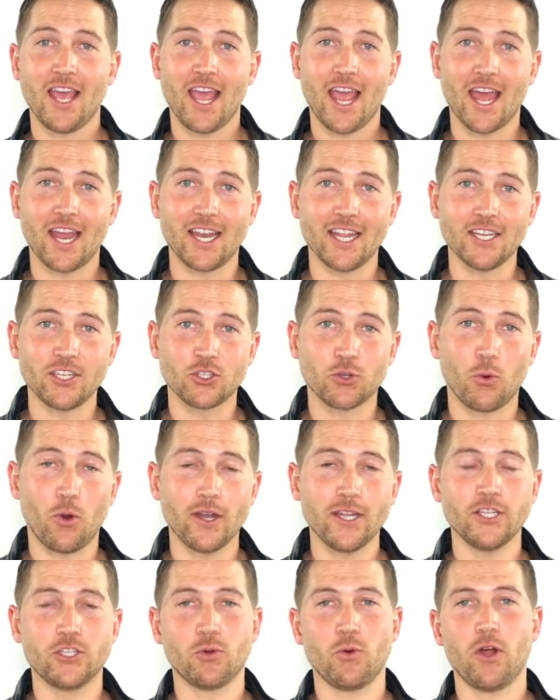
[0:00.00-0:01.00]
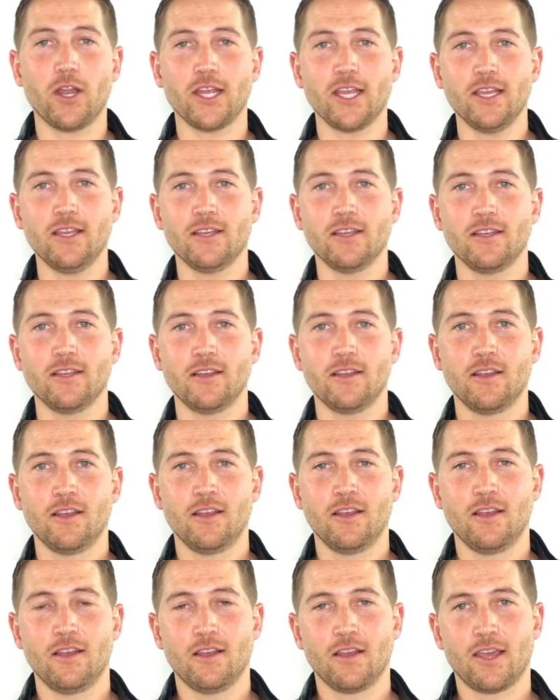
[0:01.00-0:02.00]
And in 2020,
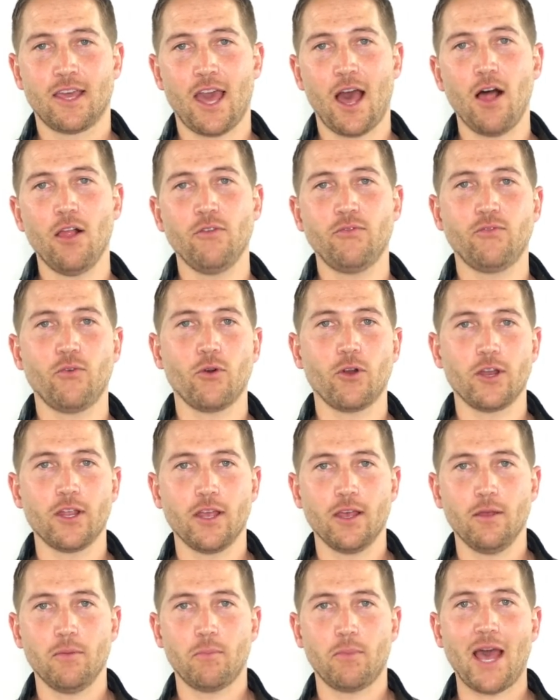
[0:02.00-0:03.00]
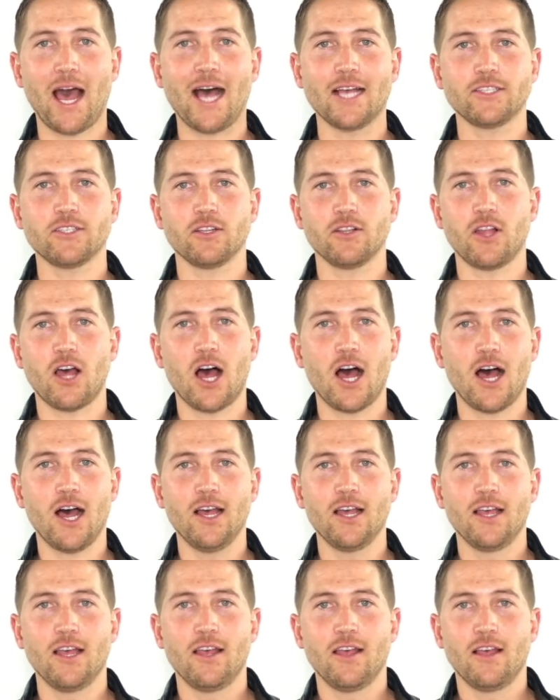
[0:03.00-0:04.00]
California passed a
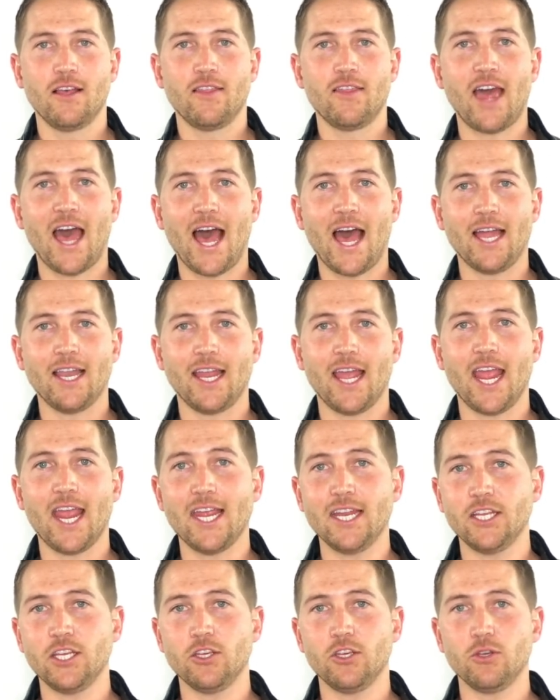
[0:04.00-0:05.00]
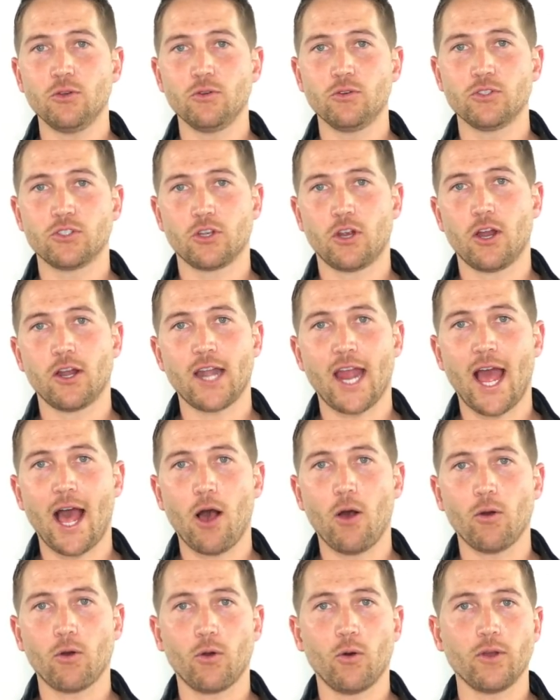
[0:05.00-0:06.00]
law that ADUs are
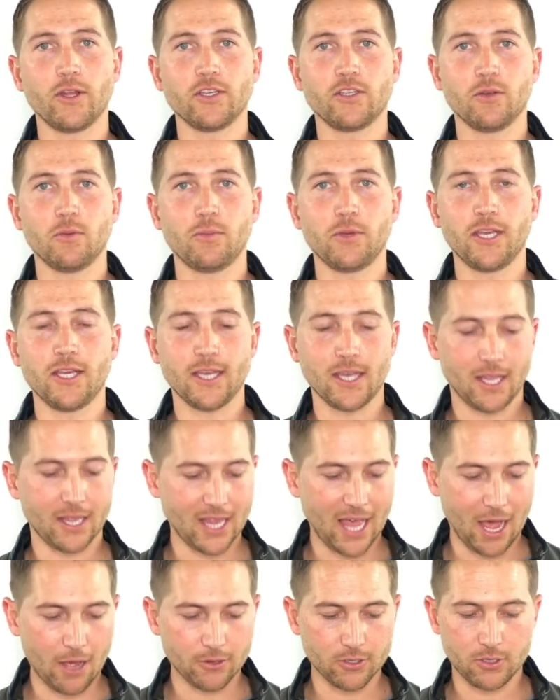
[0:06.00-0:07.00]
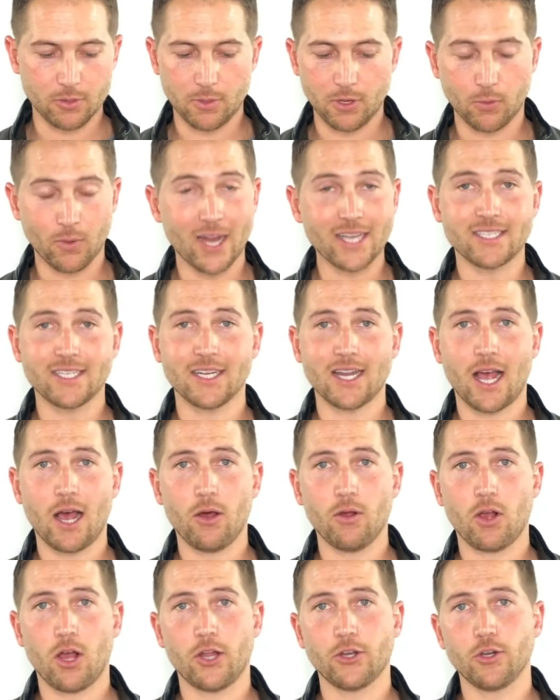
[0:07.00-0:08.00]
now going to be allowed to be rented
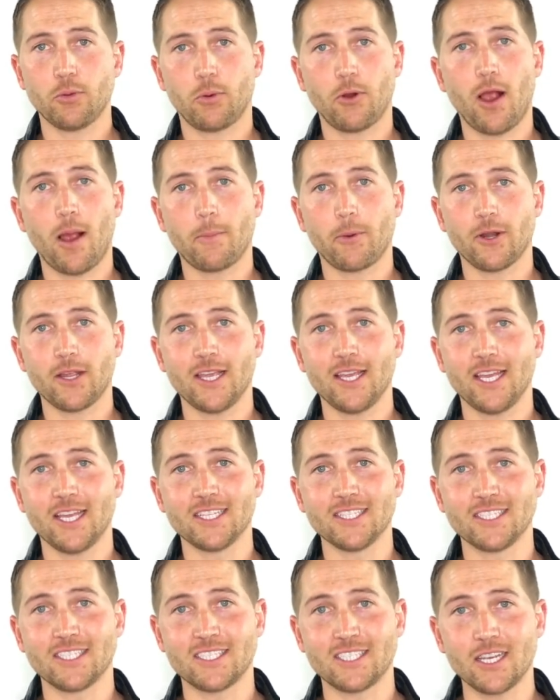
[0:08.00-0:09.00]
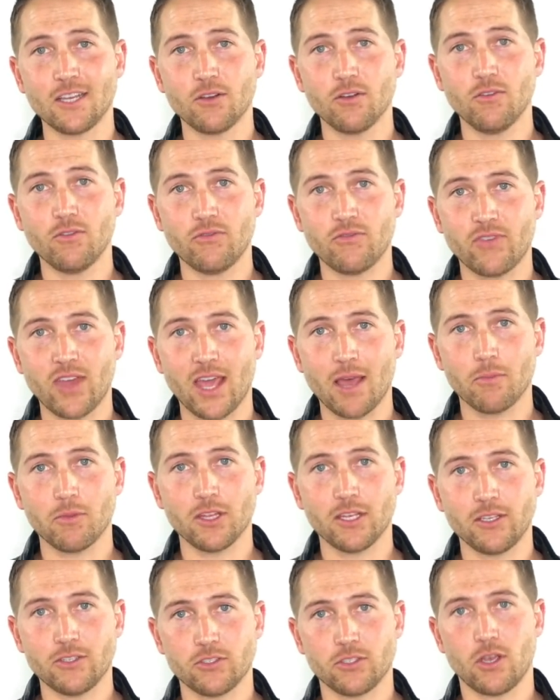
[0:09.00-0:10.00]
out on your property in single
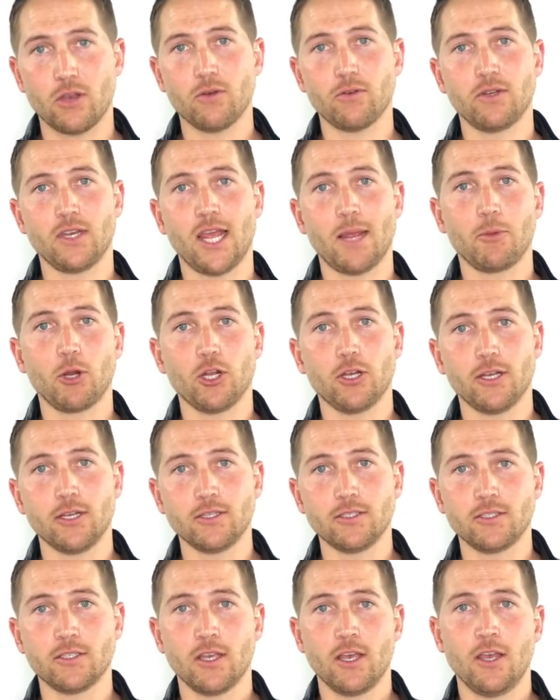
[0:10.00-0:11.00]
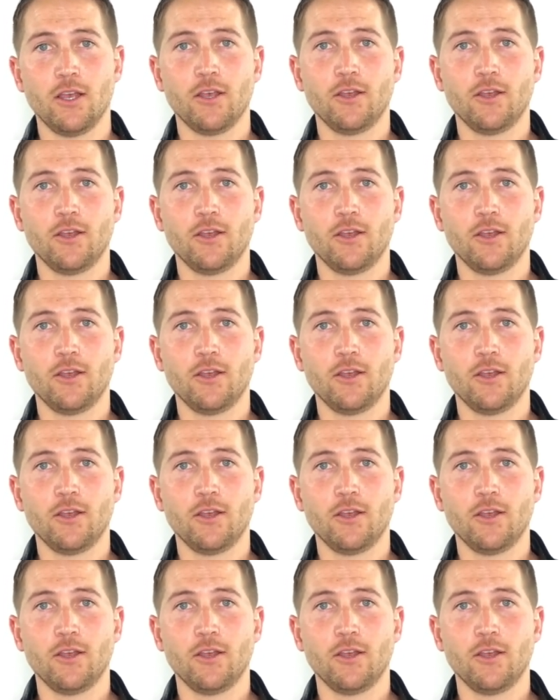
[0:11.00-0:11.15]
family zone neighborhoods.